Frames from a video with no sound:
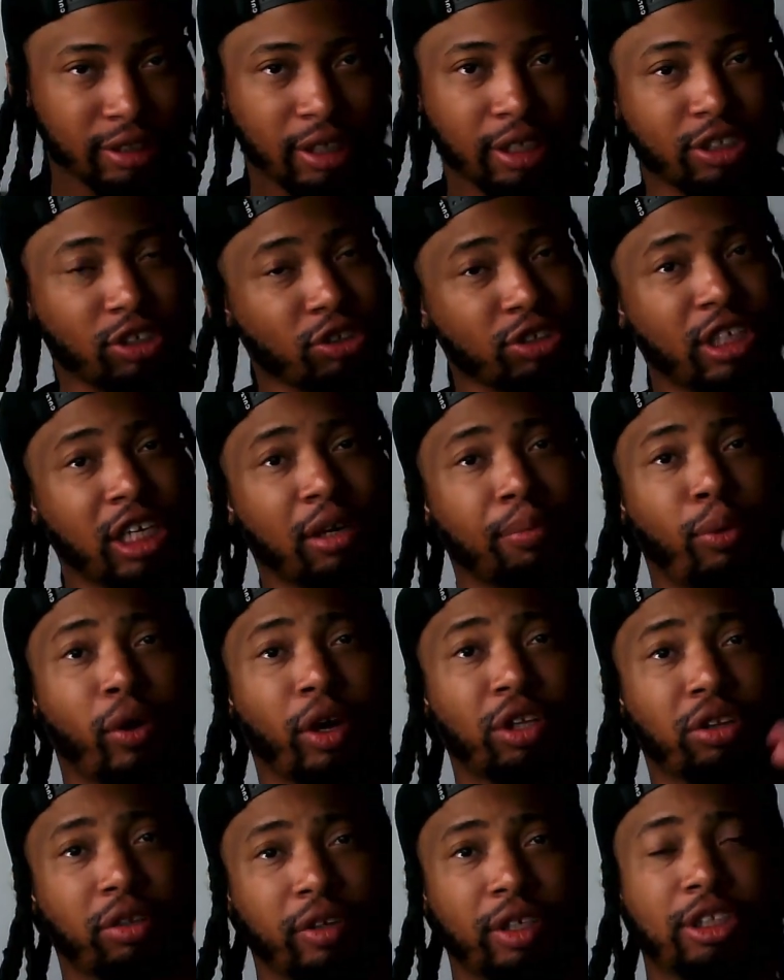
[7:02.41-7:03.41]
So instead of
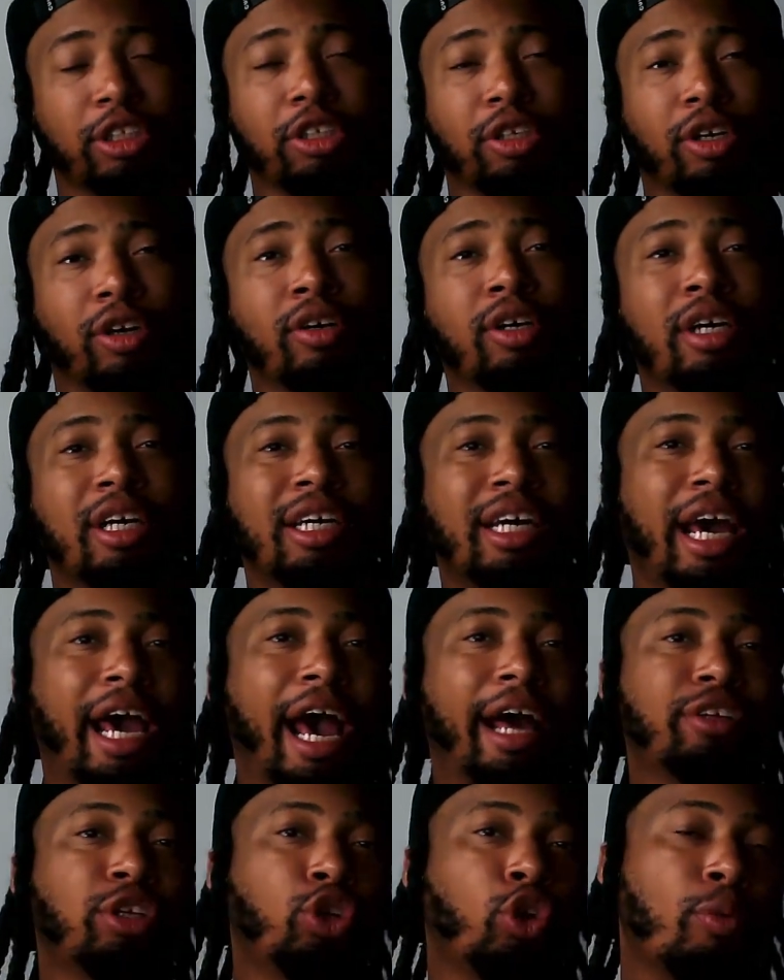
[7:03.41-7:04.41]
0.30, I
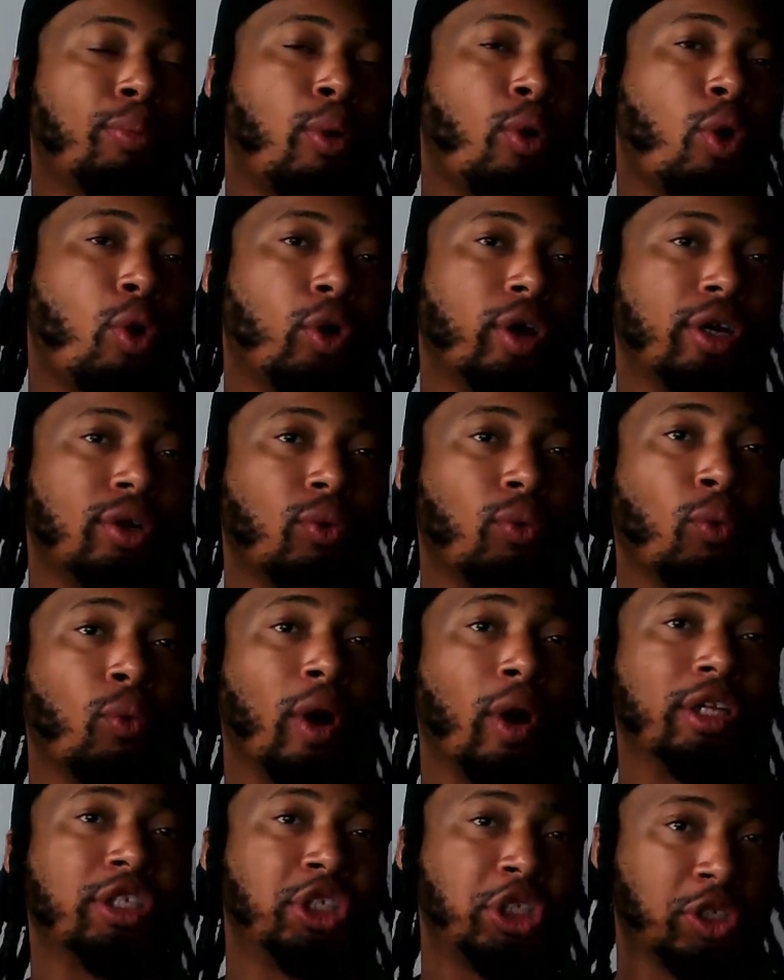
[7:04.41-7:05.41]
have to do a
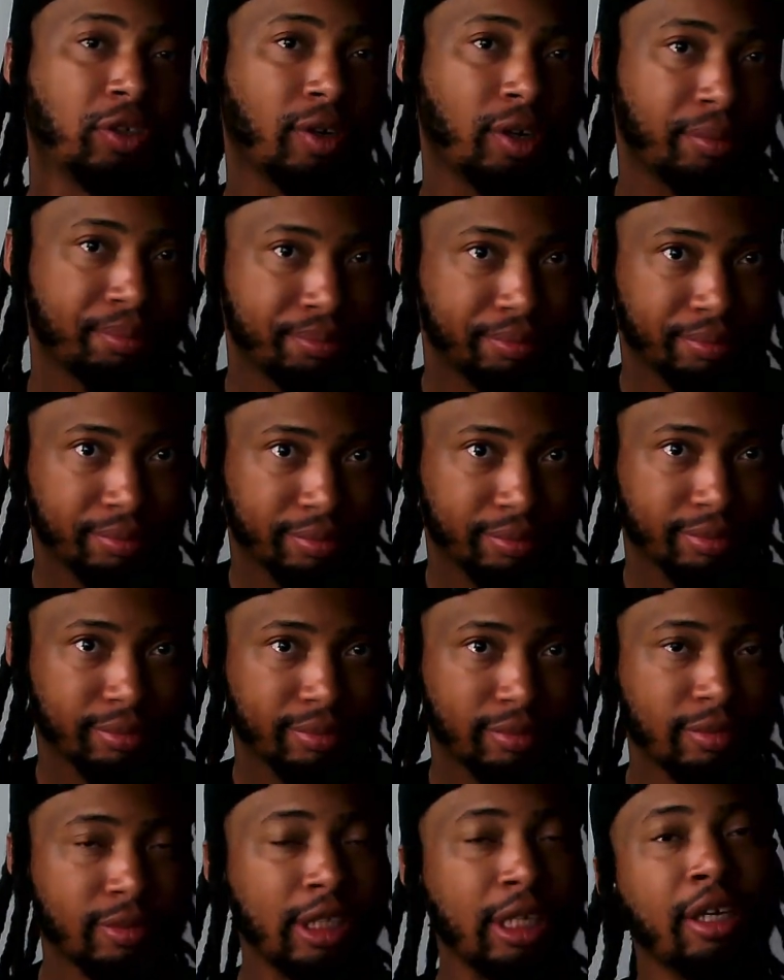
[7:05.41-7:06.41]
0.10.
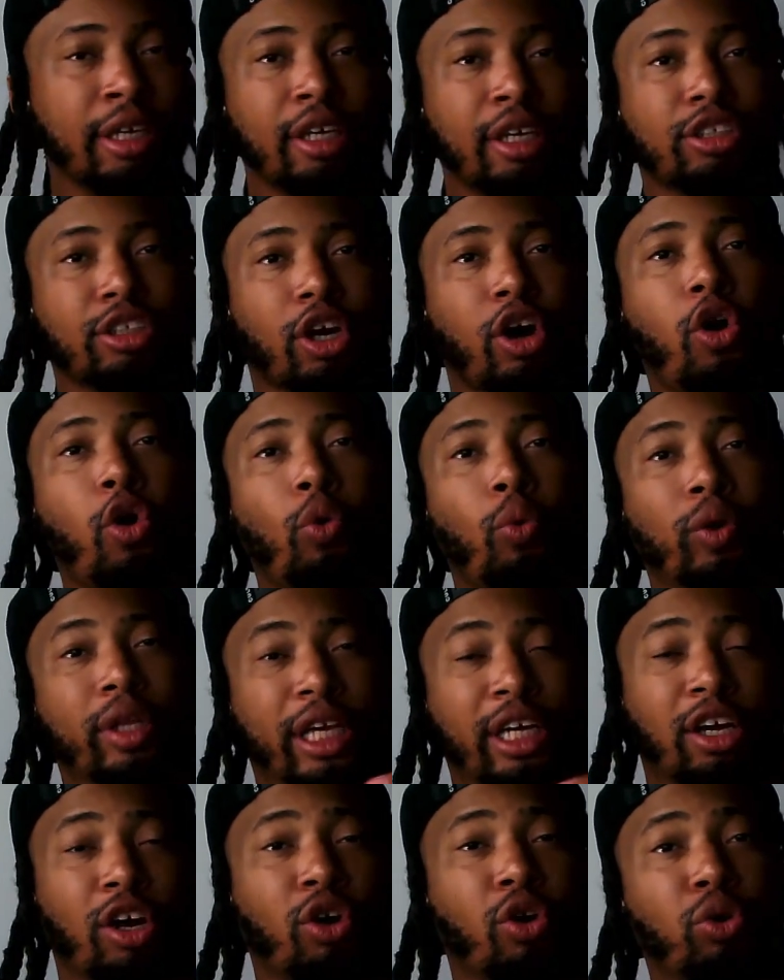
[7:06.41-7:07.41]
So when it
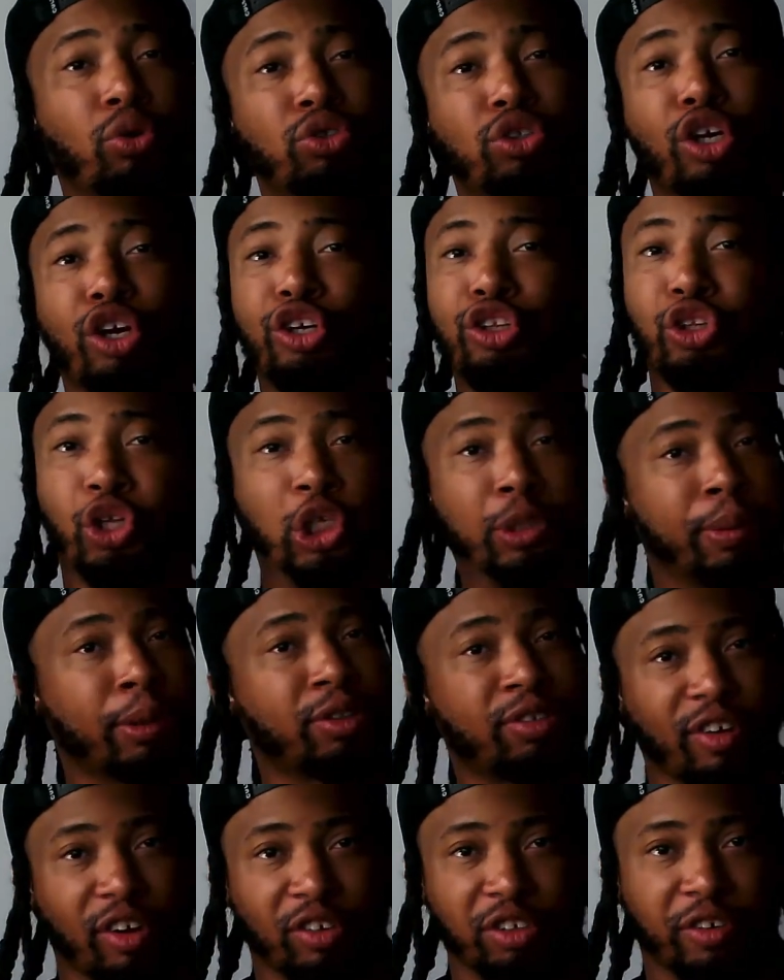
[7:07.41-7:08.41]
goes 30 pips
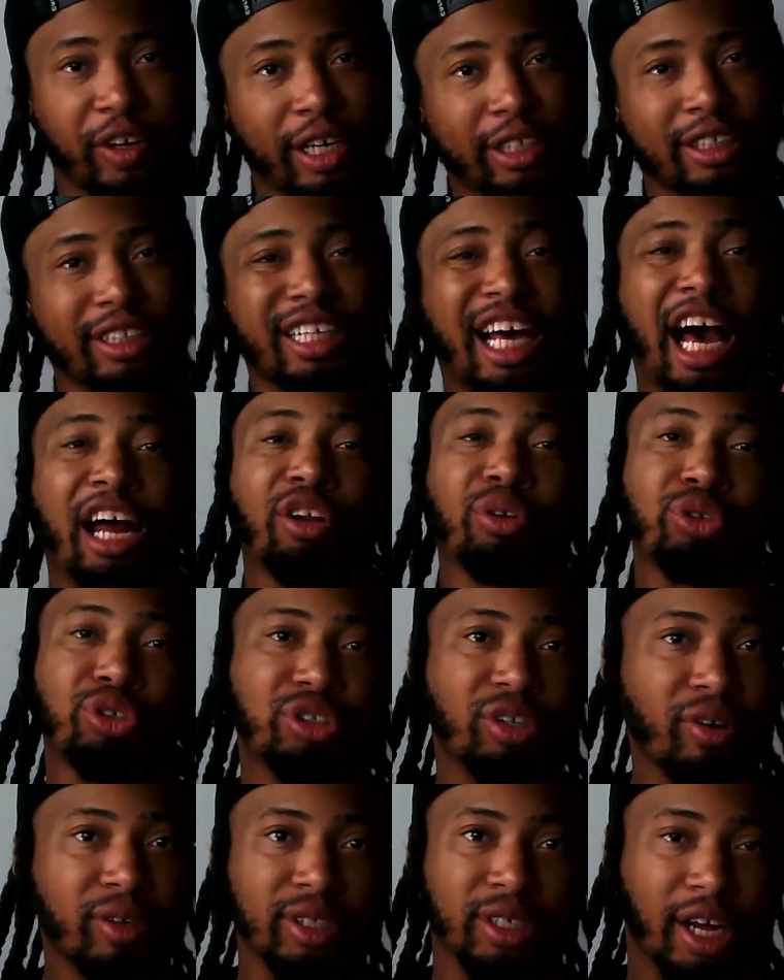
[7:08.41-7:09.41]
the wrong direction, I lose
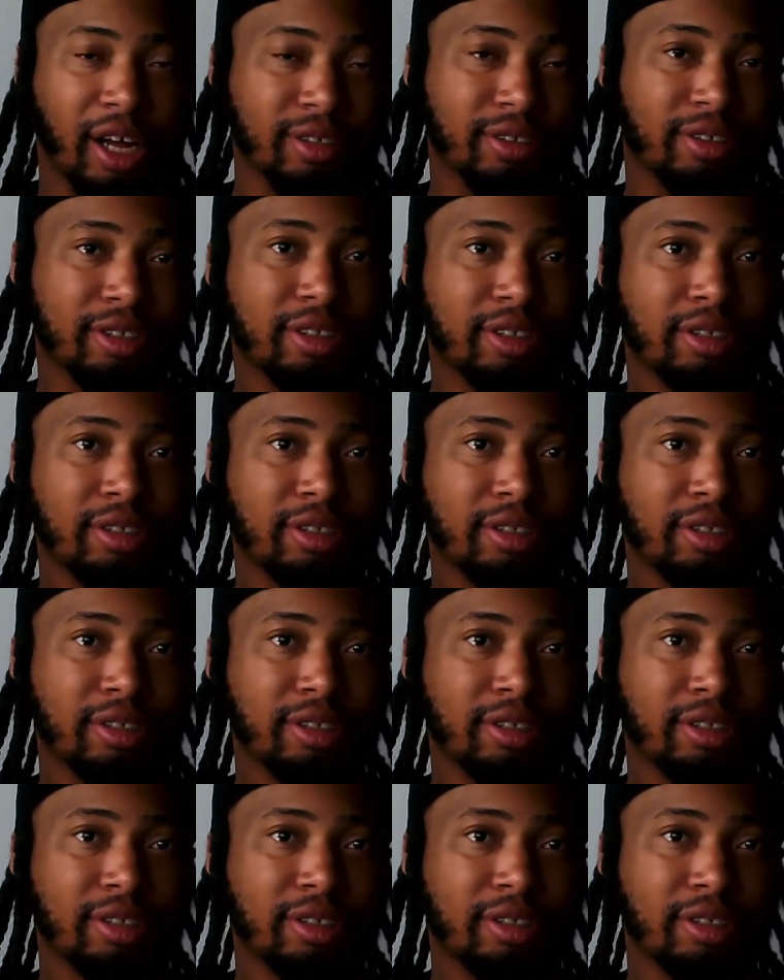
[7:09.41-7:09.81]
$30.